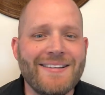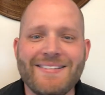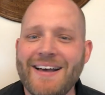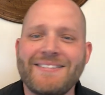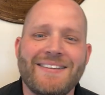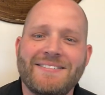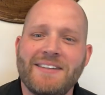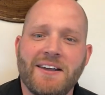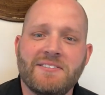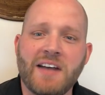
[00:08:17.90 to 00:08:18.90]
Yes, this
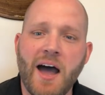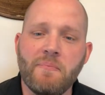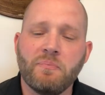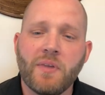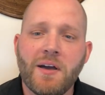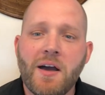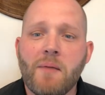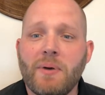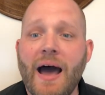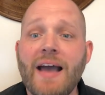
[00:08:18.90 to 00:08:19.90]
takes time,
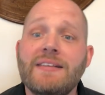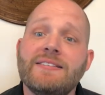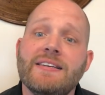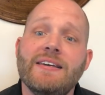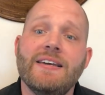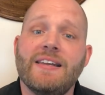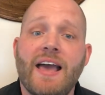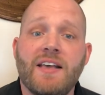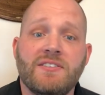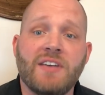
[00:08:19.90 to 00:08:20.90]
but I see it
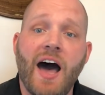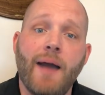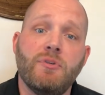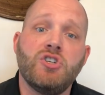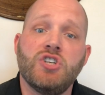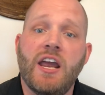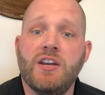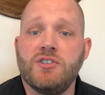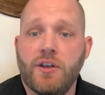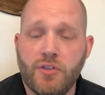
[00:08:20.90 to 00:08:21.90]
as I'm
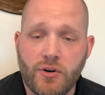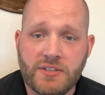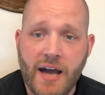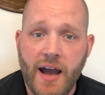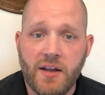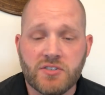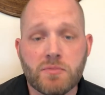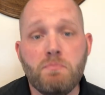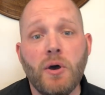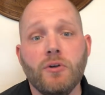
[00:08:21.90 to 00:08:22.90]
changing their diets,
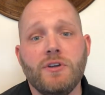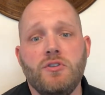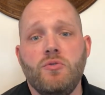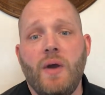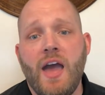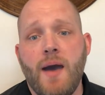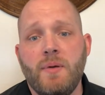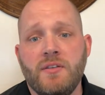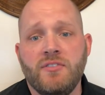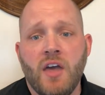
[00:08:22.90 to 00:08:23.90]
building new
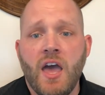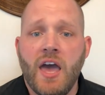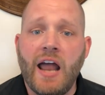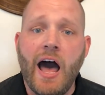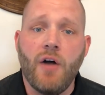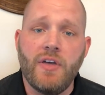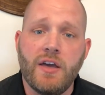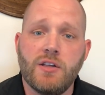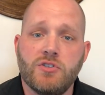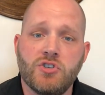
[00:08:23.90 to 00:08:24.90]
habits, and how they
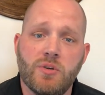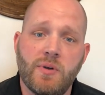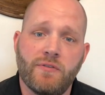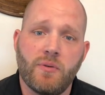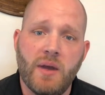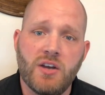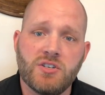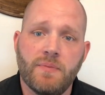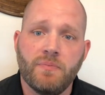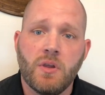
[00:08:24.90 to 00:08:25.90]
consume
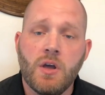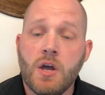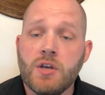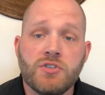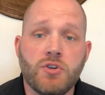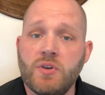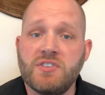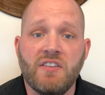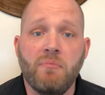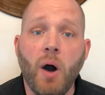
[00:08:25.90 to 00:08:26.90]
information. Students
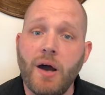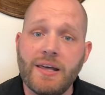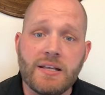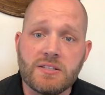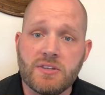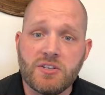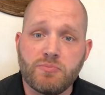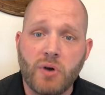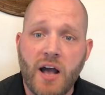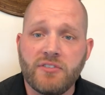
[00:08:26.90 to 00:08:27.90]
have bought into this
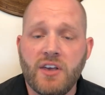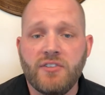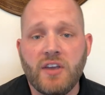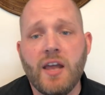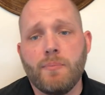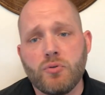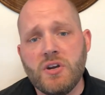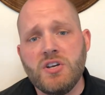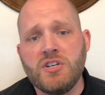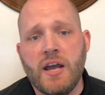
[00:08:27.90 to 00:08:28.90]
process and
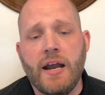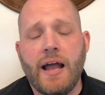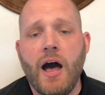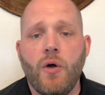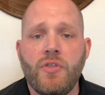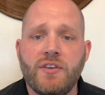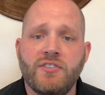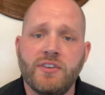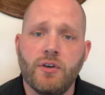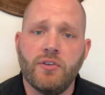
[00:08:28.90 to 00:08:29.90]
appreciate how this
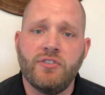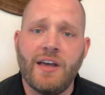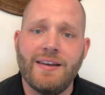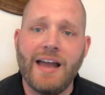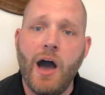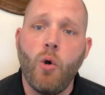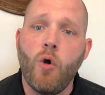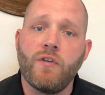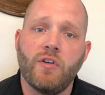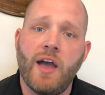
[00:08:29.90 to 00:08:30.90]
skill set now
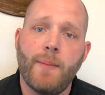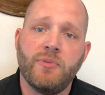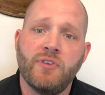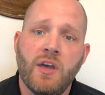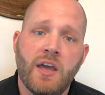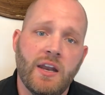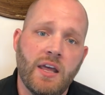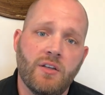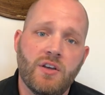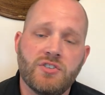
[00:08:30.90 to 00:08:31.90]
overlaps in
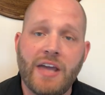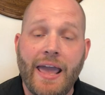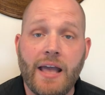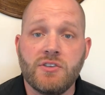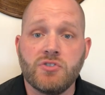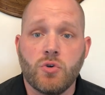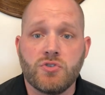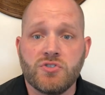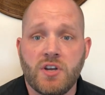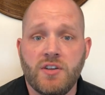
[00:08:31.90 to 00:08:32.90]
English and
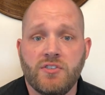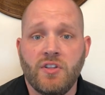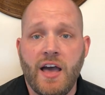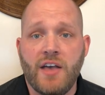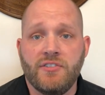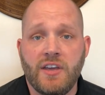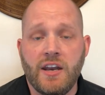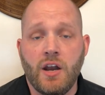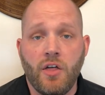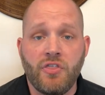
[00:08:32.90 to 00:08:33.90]
social studies class in
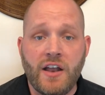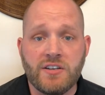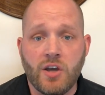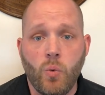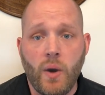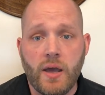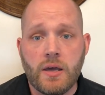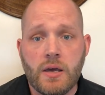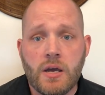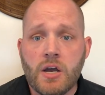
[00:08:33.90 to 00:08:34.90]
an authentic way.
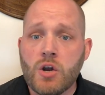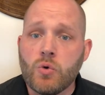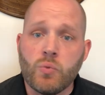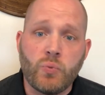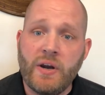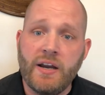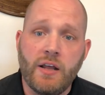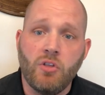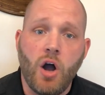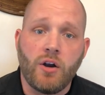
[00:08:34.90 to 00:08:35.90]

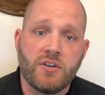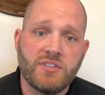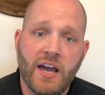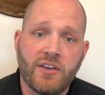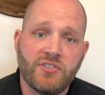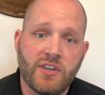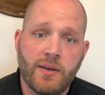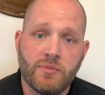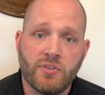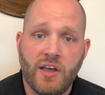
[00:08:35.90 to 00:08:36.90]
Reading longer text
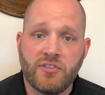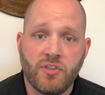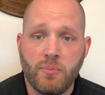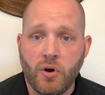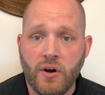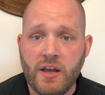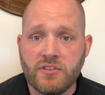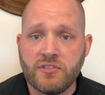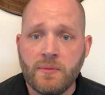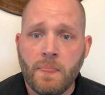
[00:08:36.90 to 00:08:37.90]
seems less
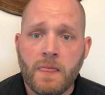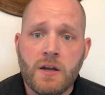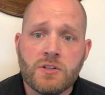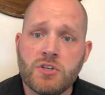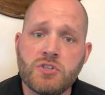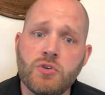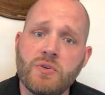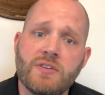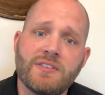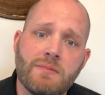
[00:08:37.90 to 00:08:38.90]
laborious to
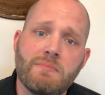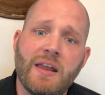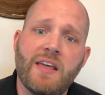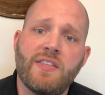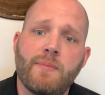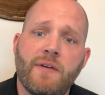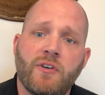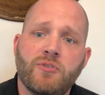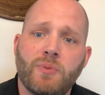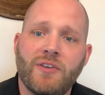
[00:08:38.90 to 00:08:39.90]
students, and many of them have
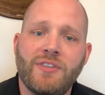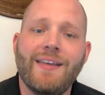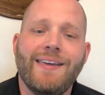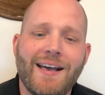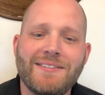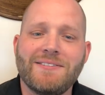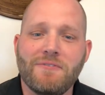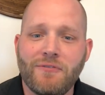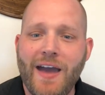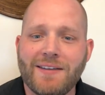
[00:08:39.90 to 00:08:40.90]
expressed that yes, in
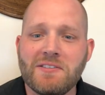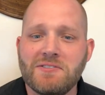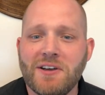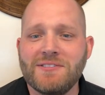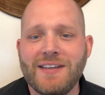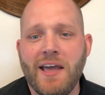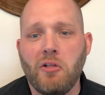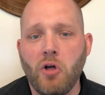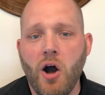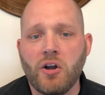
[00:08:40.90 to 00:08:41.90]
fact, it does take
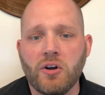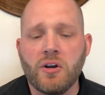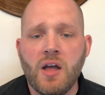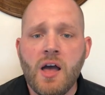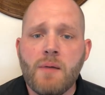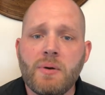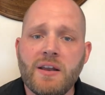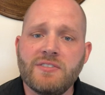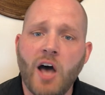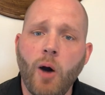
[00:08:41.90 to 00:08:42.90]
longer, but it
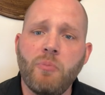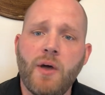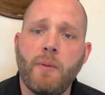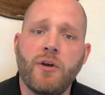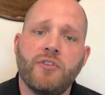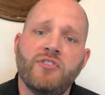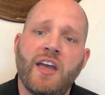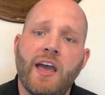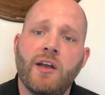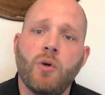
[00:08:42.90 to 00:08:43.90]
has helped them
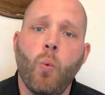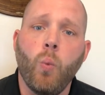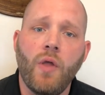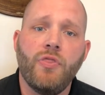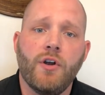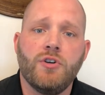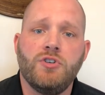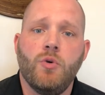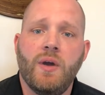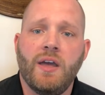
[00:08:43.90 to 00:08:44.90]
understand what they're
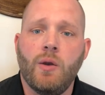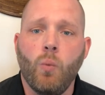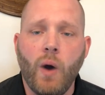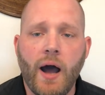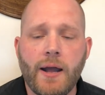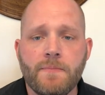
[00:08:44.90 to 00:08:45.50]
doing and why.